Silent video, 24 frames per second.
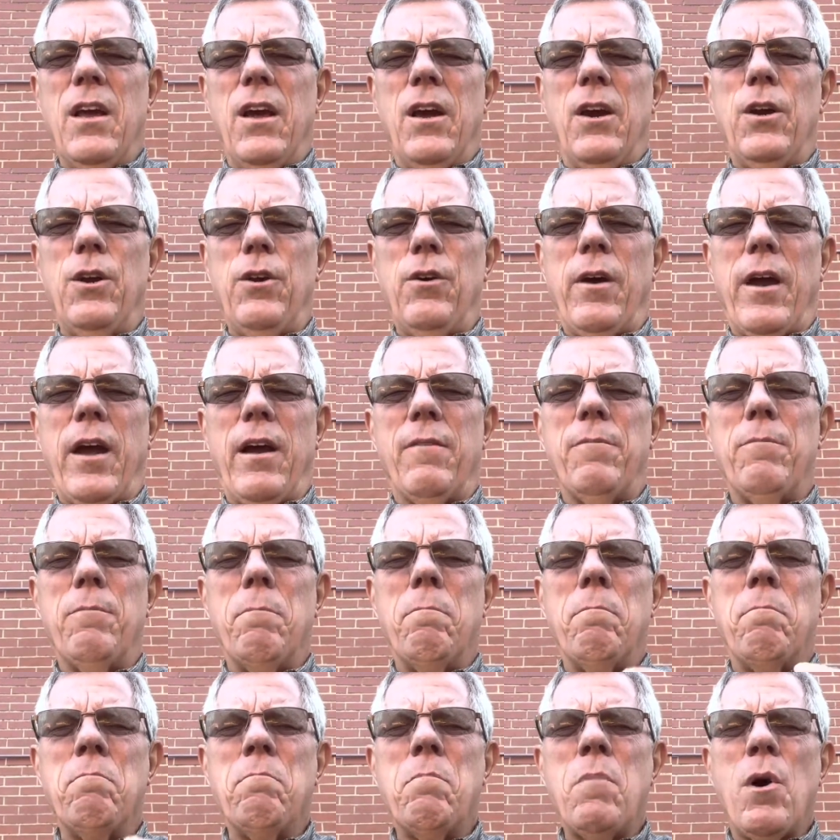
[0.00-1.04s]
who have
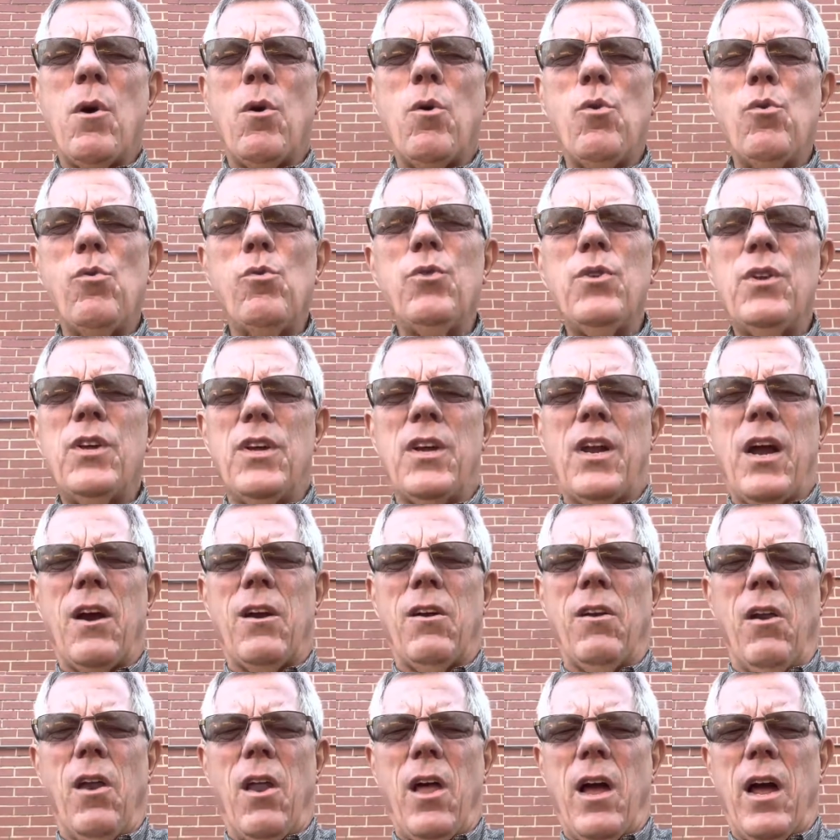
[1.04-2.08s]
molded our
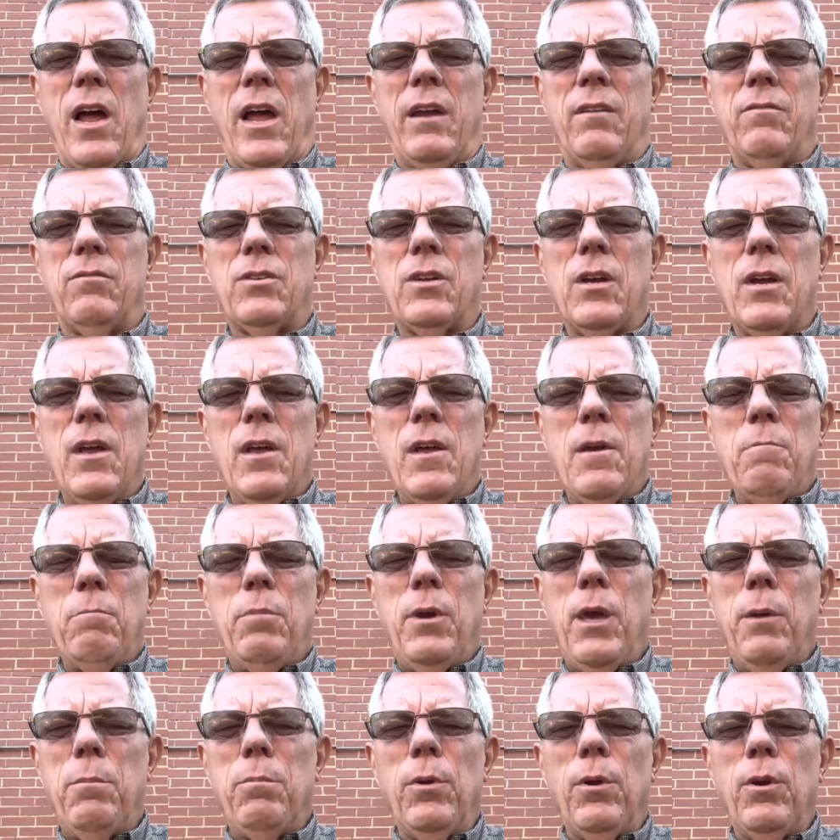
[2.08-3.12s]
lives,
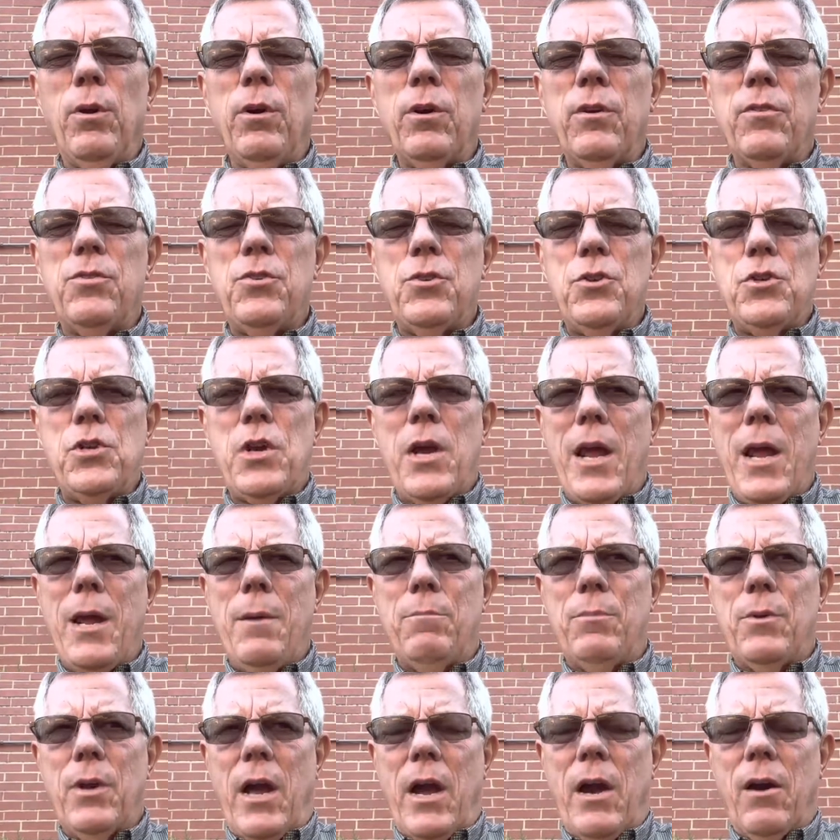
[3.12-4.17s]
people who have
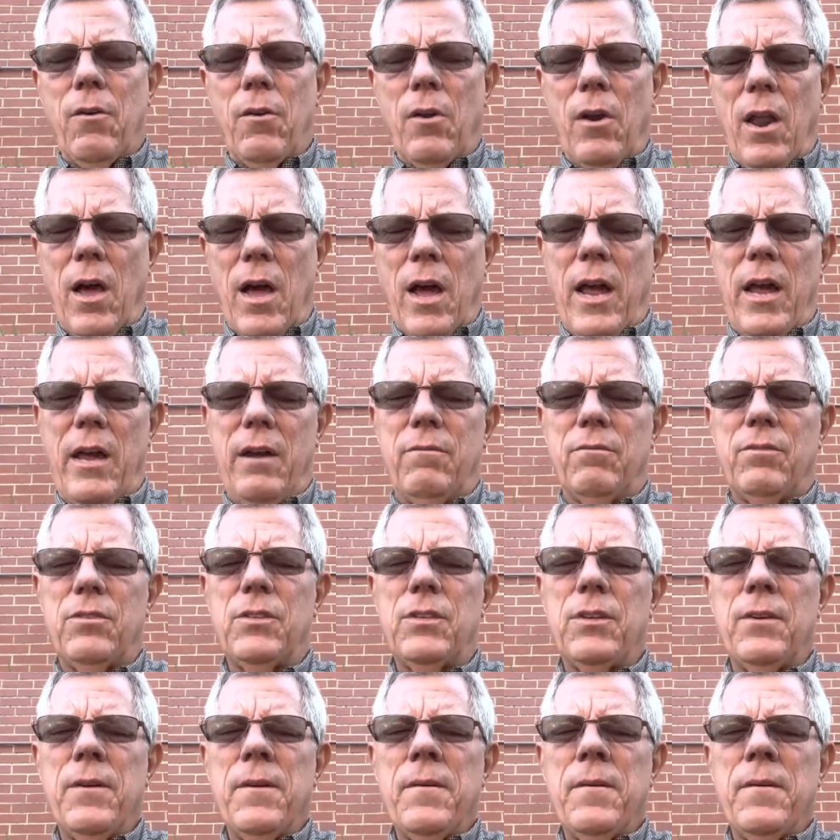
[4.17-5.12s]
shaped our lives.